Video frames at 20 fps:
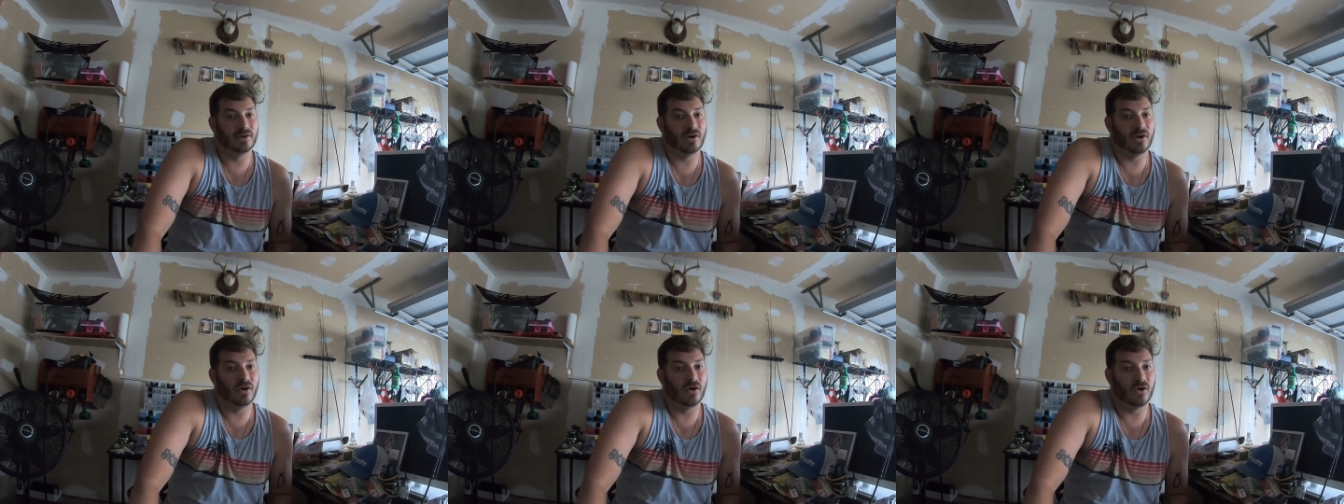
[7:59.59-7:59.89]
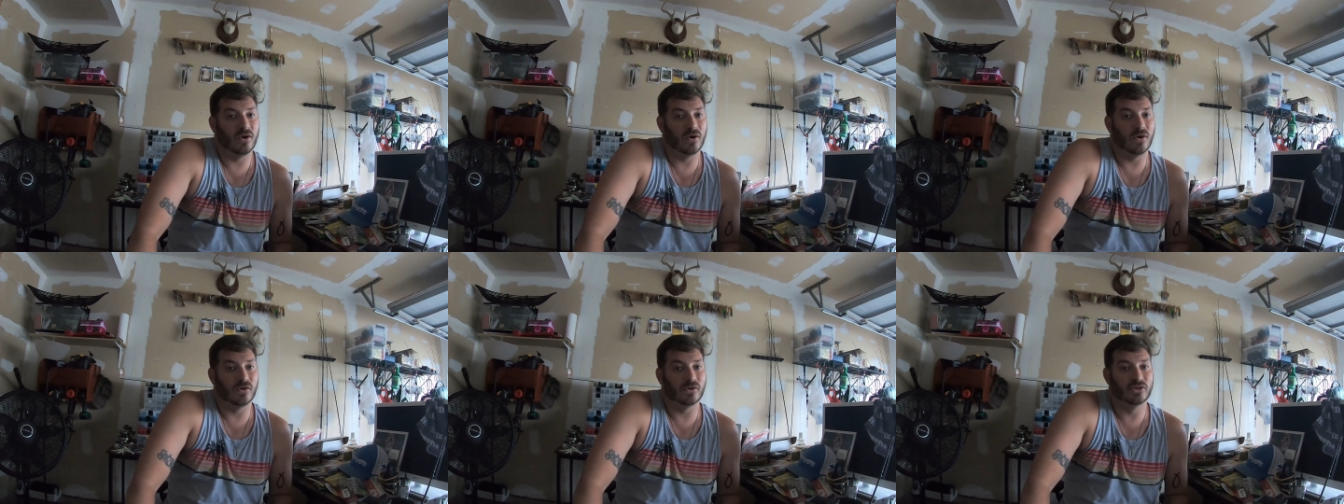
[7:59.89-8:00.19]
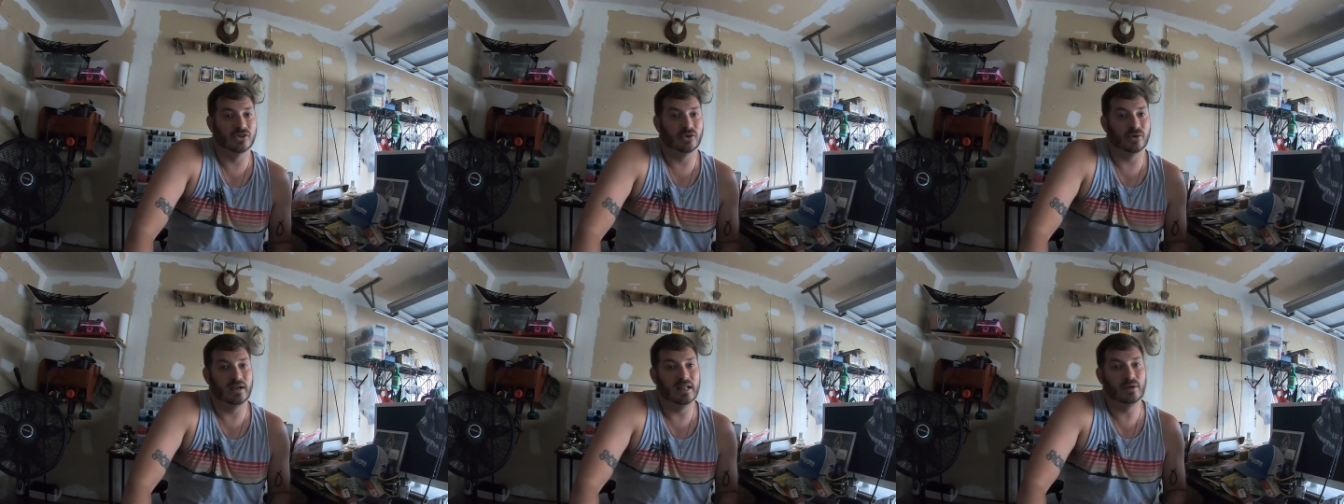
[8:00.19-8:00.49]
all.
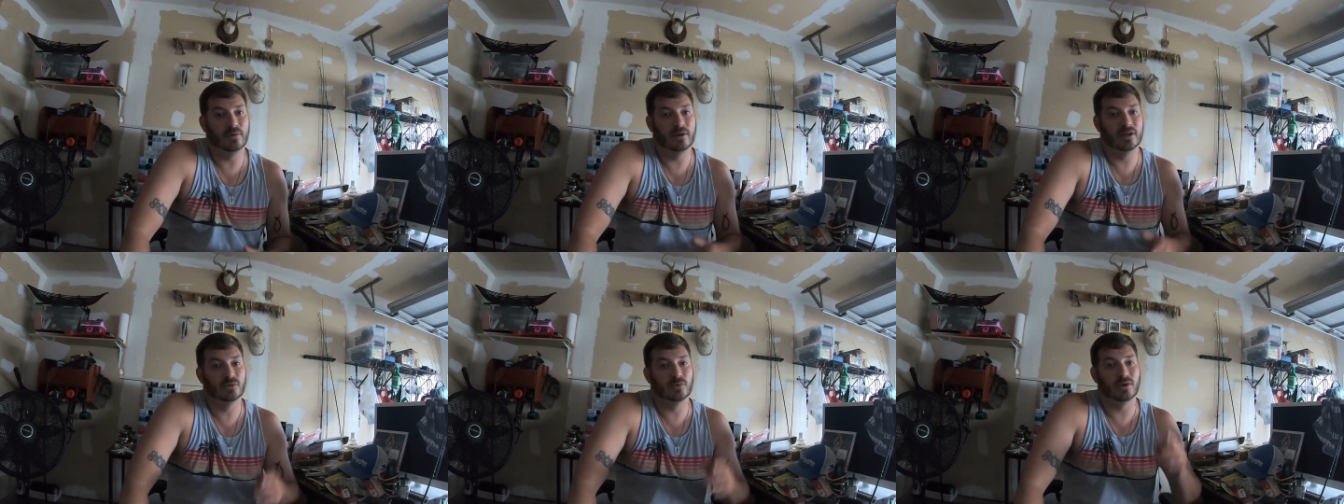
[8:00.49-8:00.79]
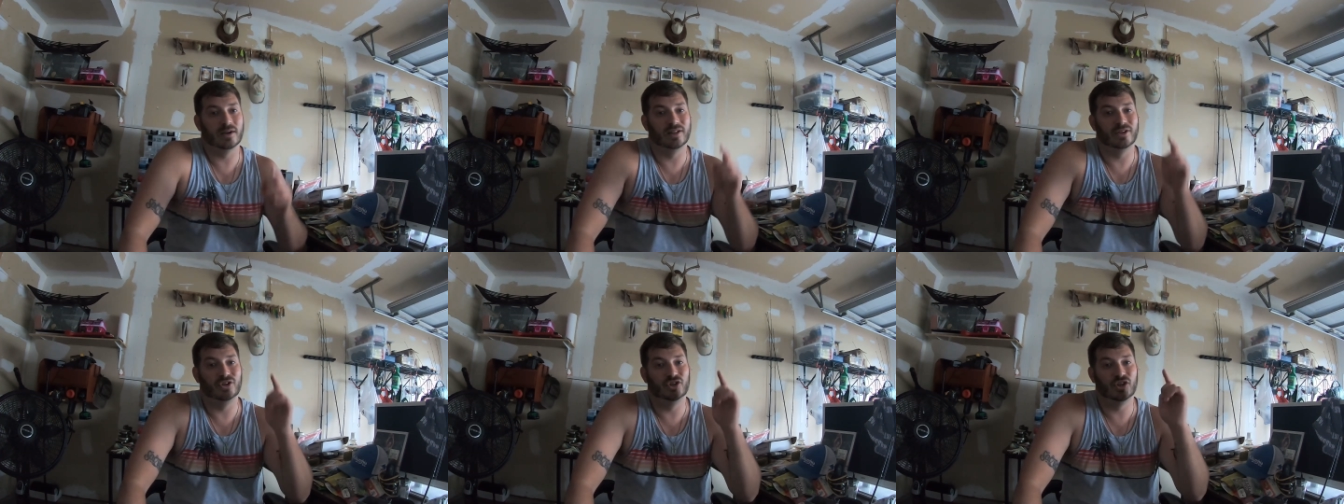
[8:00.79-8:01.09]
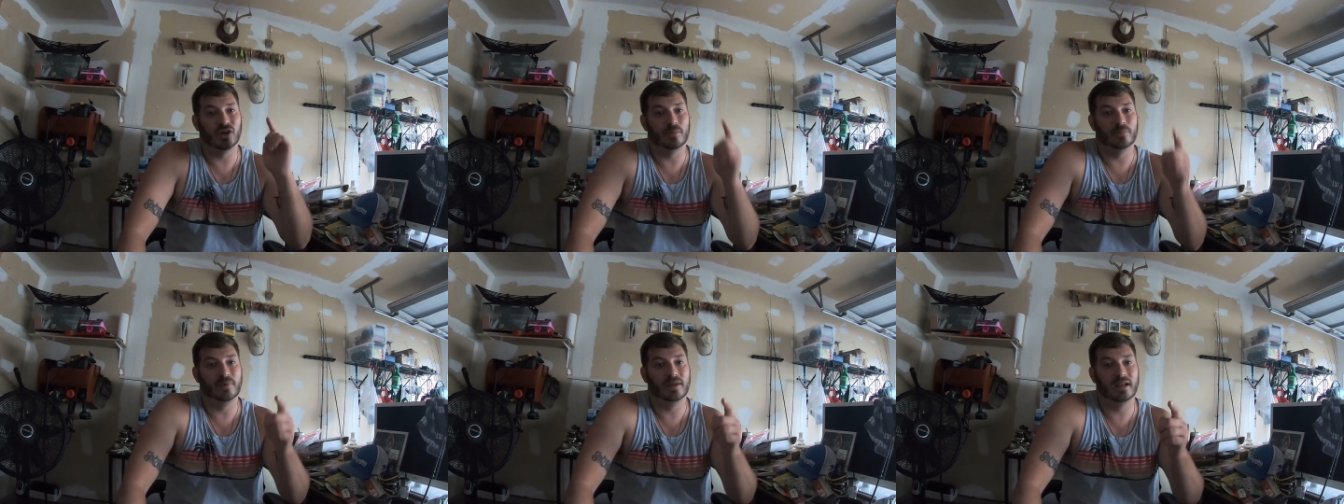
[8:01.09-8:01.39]
So anyways, we're gonna
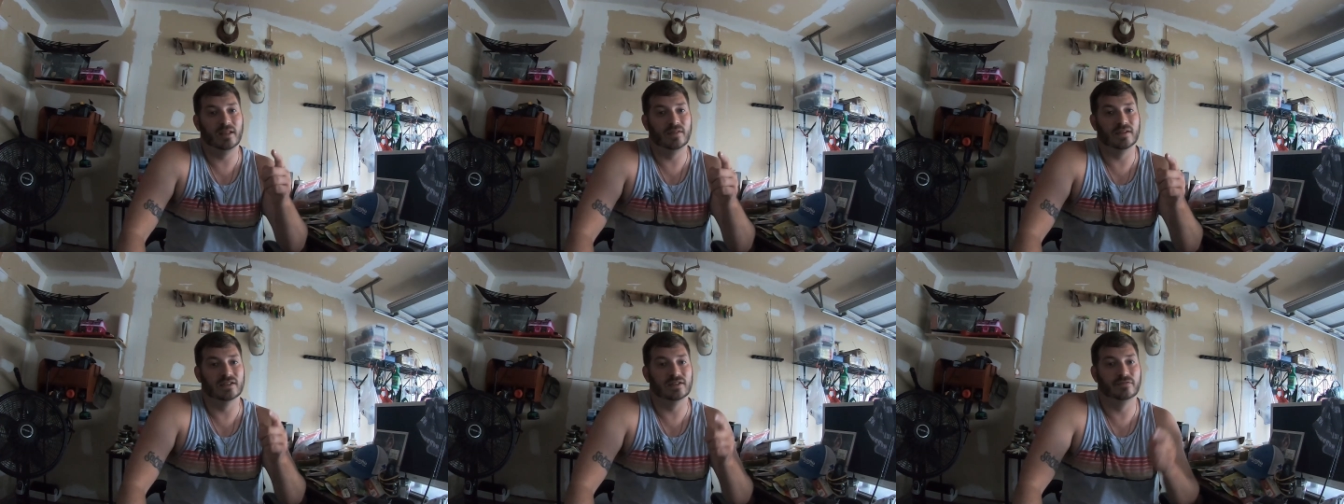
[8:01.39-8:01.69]
jump into this